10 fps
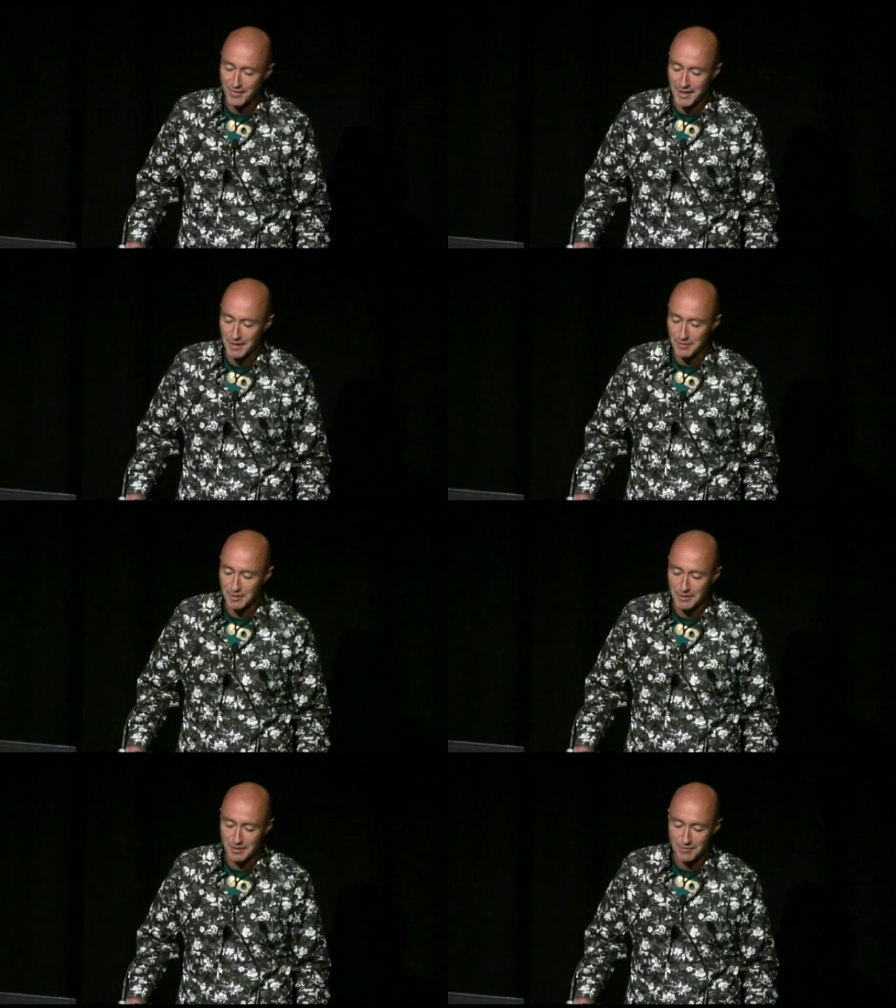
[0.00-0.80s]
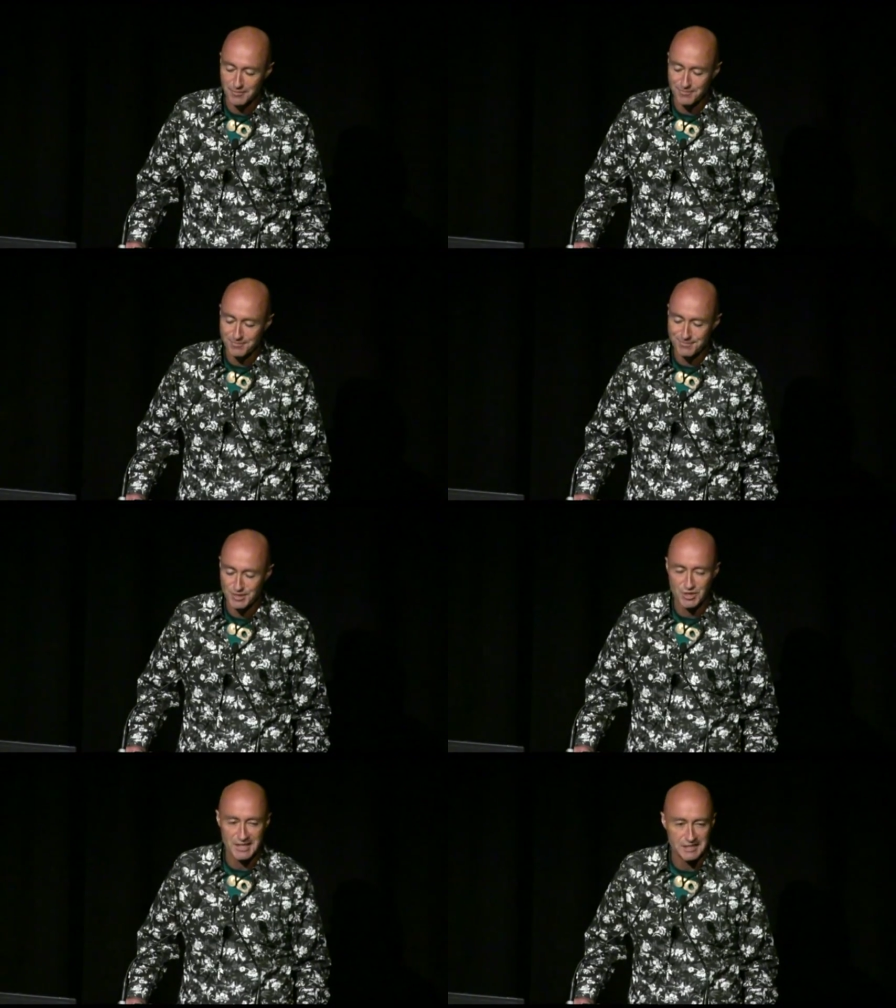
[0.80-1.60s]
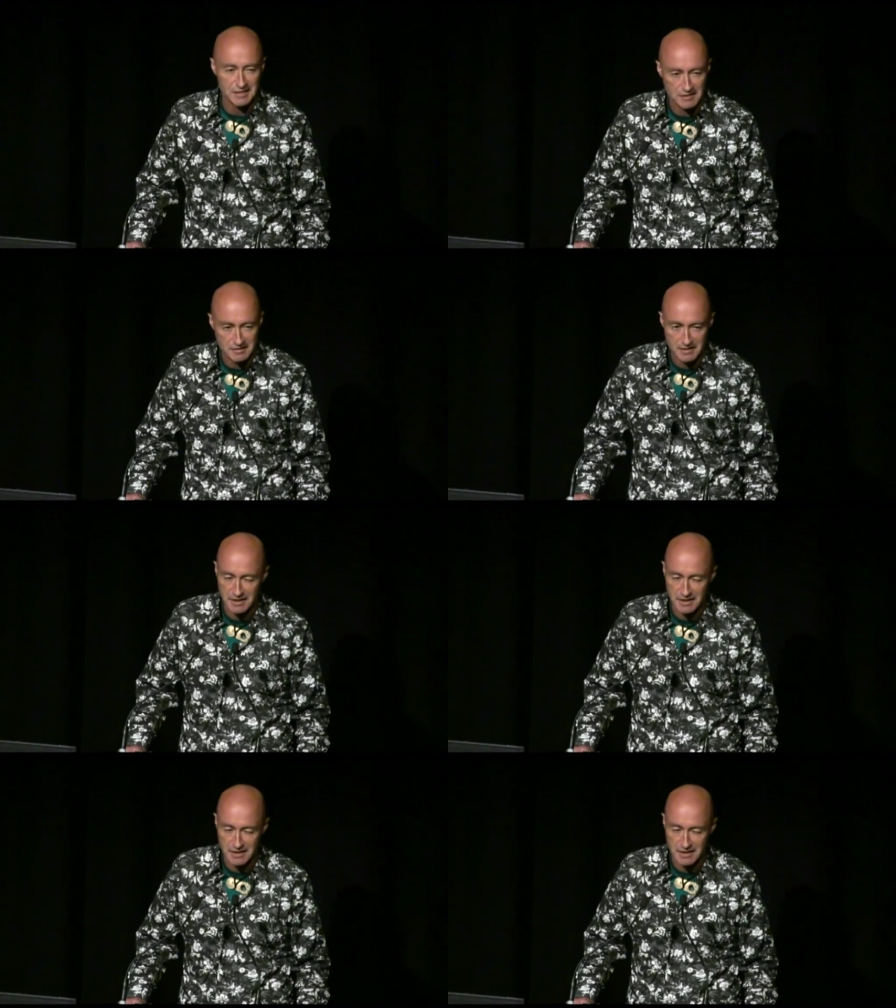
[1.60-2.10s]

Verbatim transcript: they were trading,